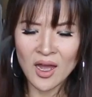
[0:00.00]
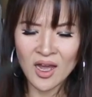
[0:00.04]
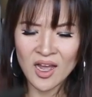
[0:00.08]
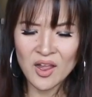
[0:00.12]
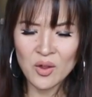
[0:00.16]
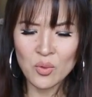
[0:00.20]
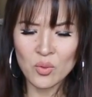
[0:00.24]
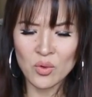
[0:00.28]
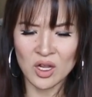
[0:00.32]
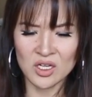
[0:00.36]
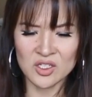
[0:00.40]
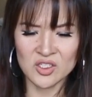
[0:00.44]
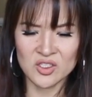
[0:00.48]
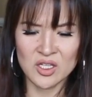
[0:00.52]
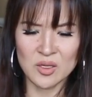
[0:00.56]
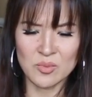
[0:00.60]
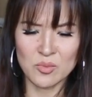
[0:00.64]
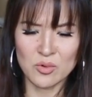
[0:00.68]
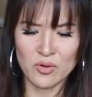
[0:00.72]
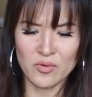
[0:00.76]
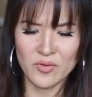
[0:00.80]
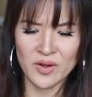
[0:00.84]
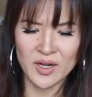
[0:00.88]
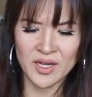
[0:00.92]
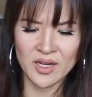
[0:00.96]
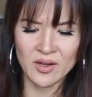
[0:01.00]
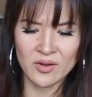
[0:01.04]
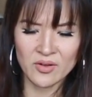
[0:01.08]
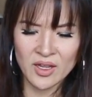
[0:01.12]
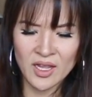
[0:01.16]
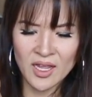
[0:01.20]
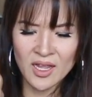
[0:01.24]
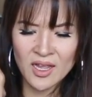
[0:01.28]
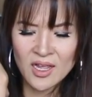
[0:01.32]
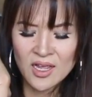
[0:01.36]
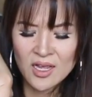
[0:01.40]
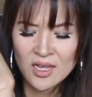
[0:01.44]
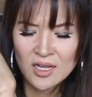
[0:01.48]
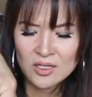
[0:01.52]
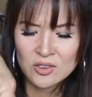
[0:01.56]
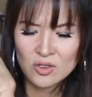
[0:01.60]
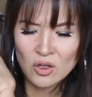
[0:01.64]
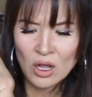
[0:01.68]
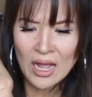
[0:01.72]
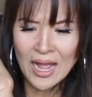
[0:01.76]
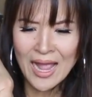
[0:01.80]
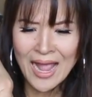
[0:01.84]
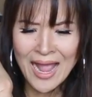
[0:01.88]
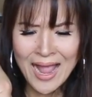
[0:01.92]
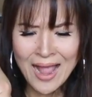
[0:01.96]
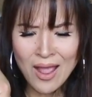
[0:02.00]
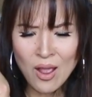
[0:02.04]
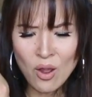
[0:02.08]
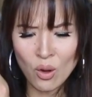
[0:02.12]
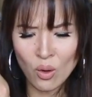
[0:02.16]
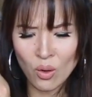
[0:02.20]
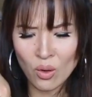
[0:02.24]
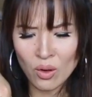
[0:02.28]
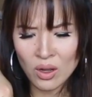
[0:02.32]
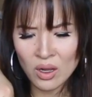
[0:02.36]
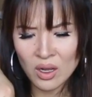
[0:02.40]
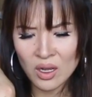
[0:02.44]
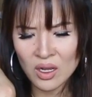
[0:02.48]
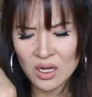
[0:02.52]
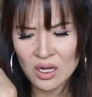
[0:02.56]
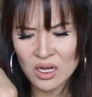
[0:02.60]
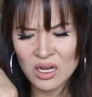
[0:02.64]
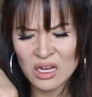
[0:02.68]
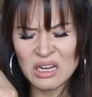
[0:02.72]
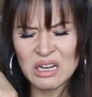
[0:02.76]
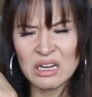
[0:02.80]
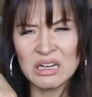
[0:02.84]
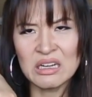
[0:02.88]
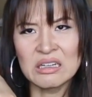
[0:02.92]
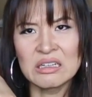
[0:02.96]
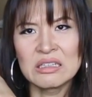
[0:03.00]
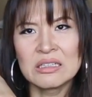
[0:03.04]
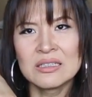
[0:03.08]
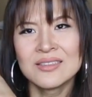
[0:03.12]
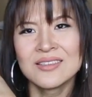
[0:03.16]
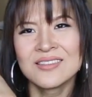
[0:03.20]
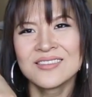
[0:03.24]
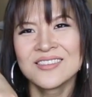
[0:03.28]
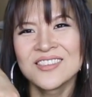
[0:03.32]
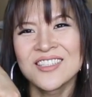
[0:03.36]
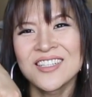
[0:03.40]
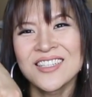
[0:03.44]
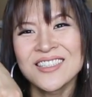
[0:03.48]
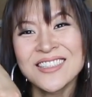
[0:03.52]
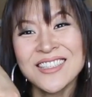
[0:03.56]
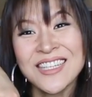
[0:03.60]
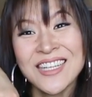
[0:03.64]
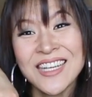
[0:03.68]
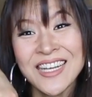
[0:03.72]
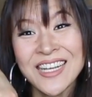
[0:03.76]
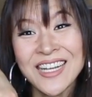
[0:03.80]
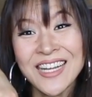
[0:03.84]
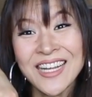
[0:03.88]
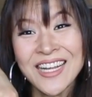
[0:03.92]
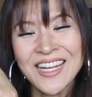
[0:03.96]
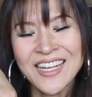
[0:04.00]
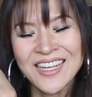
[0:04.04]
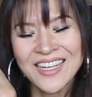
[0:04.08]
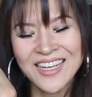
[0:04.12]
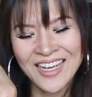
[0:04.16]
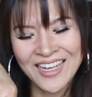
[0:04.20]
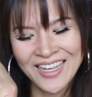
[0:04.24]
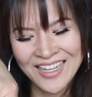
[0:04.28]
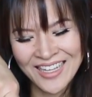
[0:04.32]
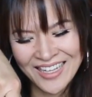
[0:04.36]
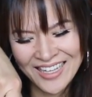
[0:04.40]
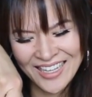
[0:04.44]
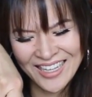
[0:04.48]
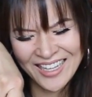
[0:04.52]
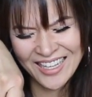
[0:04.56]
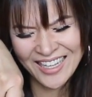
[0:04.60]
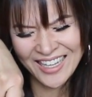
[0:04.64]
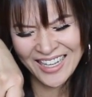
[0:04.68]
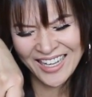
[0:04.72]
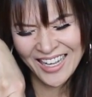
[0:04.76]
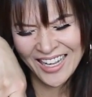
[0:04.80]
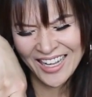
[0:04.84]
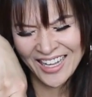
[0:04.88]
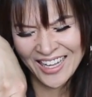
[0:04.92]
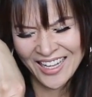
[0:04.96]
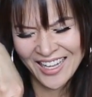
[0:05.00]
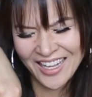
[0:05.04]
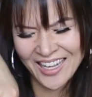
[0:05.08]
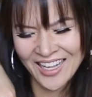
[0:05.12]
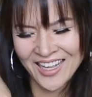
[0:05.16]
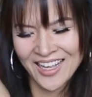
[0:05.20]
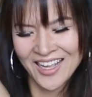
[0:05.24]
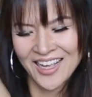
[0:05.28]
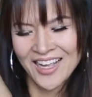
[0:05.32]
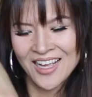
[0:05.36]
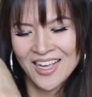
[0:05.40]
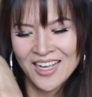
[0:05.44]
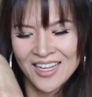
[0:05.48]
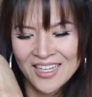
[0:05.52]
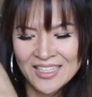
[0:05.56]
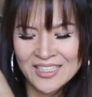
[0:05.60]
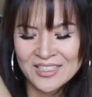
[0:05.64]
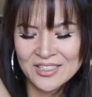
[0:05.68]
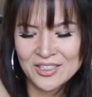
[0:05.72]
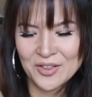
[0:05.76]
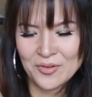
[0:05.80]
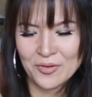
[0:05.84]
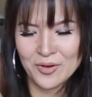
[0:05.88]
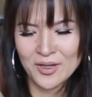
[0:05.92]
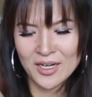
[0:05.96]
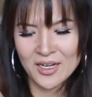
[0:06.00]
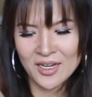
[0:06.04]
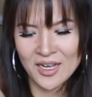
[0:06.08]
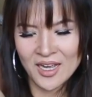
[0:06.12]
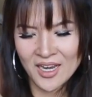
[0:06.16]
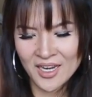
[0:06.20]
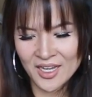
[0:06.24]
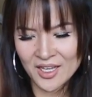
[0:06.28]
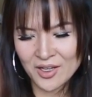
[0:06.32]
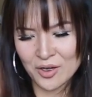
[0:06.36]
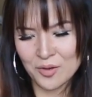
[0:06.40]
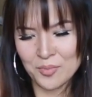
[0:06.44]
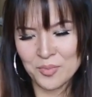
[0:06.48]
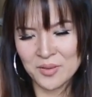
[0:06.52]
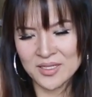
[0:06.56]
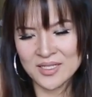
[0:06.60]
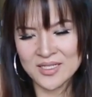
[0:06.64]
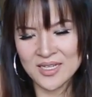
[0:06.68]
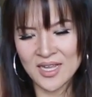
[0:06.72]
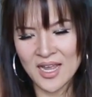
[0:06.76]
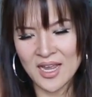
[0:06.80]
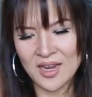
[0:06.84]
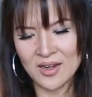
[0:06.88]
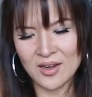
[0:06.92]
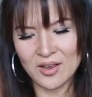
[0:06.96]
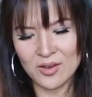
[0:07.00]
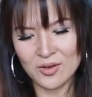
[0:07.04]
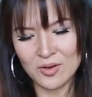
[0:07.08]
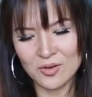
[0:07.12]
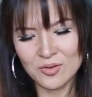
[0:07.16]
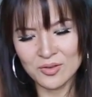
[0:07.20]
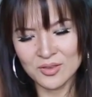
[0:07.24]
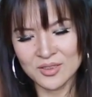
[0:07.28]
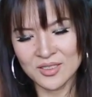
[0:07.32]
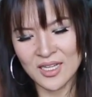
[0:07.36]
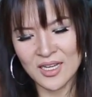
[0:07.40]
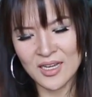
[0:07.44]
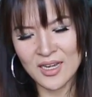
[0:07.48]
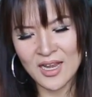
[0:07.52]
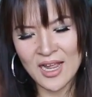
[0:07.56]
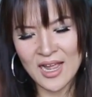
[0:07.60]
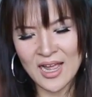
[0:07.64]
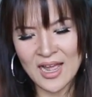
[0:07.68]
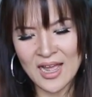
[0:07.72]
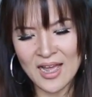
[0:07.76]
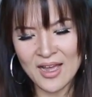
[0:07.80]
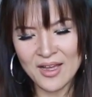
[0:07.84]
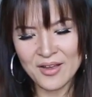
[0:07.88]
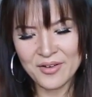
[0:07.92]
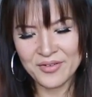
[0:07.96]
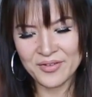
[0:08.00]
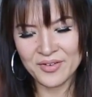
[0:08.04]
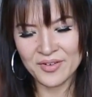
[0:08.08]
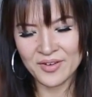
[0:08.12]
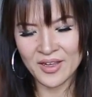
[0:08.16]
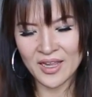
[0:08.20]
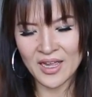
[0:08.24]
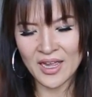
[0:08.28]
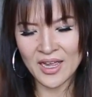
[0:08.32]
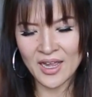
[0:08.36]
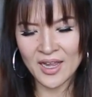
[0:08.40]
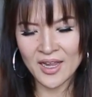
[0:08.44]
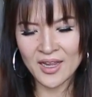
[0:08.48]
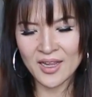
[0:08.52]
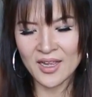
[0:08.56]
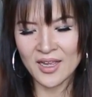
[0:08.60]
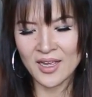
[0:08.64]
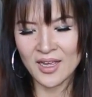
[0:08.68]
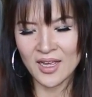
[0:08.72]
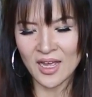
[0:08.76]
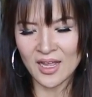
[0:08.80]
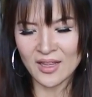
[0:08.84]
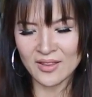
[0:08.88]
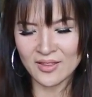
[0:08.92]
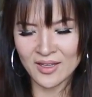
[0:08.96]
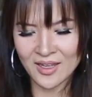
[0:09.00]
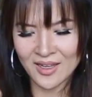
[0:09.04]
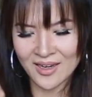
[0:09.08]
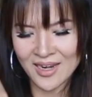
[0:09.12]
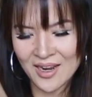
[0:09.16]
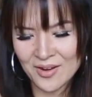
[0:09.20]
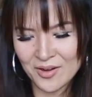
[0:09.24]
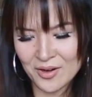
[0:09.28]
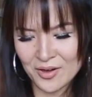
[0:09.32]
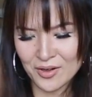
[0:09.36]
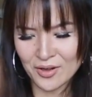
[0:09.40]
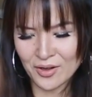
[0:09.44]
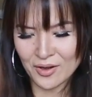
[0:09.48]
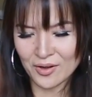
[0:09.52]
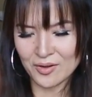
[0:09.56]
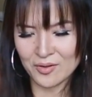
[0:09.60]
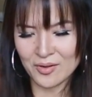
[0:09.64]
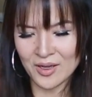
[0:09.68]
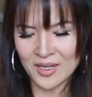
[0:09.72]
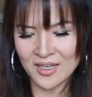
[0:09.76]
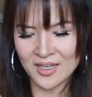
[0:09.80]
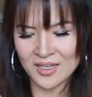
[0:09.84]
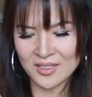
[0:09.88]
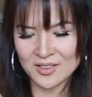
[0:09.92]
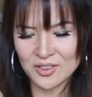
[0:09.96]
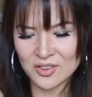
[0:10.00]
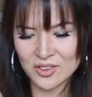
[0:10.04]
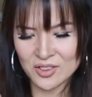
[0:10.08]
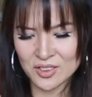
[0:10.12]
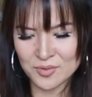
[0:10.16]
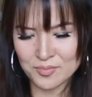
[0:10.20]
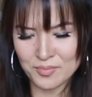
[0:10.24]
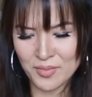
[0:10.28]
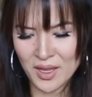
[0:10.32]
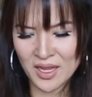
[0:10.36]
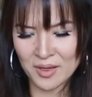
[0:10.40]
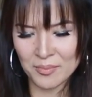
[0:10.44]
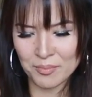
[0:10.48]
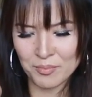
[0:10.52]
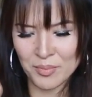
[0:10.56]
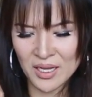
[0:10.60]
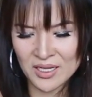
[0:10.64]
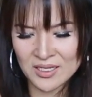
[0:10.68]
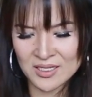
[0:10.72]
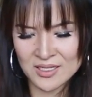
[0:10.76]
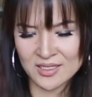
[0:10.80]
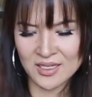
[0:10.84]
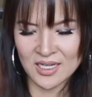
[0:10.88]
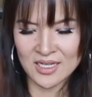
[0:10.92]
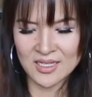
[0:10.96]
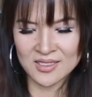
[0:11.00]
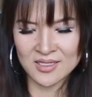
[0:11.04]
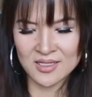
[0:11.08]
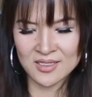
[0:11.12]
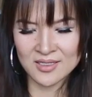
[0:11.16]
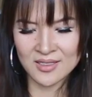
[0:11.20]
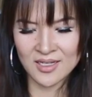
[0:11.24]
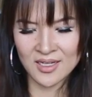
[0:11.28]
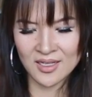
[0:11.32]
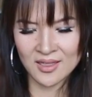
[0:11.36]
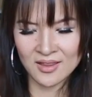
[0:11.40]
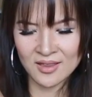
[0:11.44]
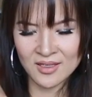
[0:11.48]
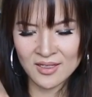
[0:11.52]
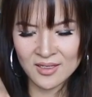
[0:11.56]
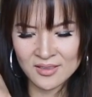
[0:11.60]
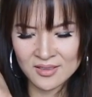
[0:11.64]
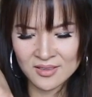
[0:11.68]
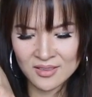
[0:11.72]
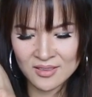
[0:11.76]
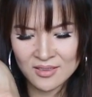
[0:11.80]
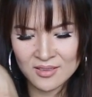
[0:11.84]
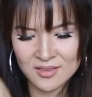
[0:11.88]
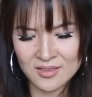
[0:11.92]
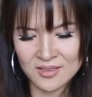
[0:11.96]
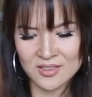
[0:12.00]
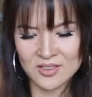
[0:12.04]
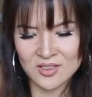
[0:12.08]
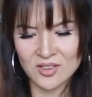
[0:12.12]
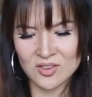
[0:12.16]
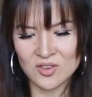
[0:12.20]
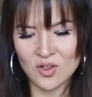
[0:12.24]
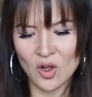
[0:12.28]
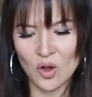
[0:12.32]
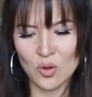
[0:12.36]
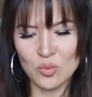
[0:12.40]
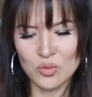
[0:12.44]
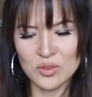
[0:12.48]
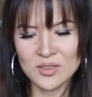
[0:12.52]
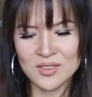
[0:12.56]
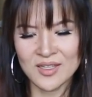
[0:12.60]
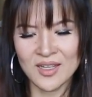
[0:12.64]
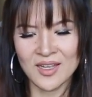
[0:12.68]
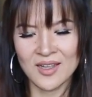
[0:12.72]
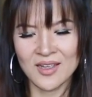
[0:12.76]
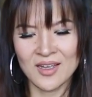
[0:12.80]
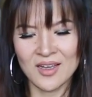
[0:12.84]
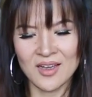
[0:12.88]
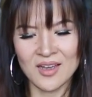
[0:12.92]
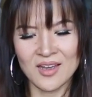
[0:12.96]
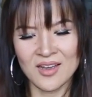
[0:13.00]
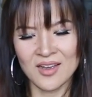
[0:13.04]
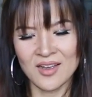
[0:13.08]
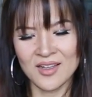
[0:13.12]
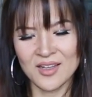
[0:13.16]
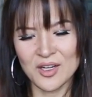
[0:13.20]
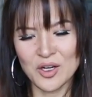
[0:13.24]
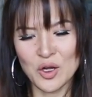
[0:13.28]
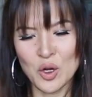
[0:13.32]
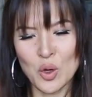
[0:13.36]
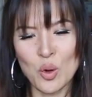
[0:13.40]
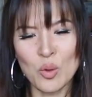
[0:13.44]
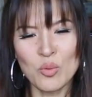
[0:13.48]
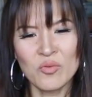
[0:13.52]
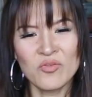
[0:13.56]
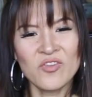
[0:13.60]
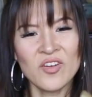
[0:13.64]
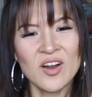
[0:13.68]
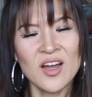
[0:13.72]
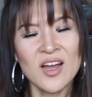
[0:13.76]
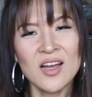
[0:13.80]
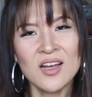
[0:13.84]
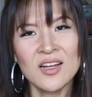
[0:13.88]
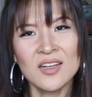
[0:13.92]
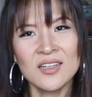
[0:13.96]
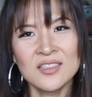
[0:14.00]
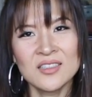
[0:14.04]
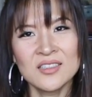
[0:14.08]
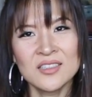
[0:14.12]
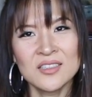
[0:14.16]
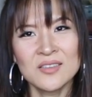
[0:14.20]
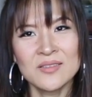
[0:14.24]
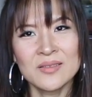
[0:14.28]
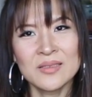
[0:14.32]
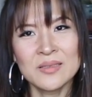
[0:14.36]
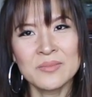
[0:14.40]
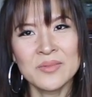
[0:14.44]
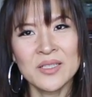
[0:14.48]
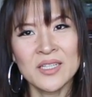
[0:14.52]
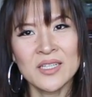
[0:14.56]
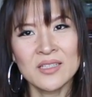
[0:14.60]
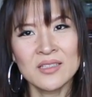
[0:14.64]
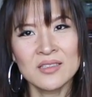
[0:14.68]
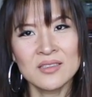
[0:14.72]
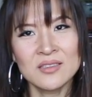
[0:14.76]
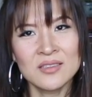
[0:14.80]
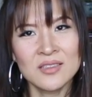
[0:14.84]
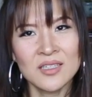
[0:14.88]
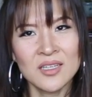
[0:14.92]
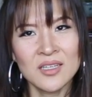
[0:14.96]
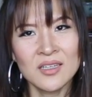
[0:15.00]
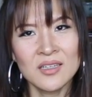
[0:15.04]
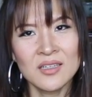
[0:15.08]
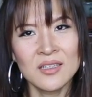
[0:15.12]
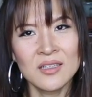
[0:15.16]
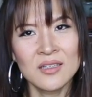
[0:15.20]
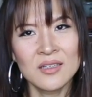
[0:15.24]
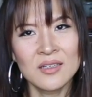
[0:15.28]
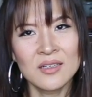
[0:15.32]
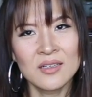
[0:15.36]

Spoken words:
I washed them already, okay? So, ow! Just kidding. So you want to cut your potatoes in half, okay? And then, I don't know, I guess just make big slices like this. Just almost like, you know, home fries. You know what I mean? See?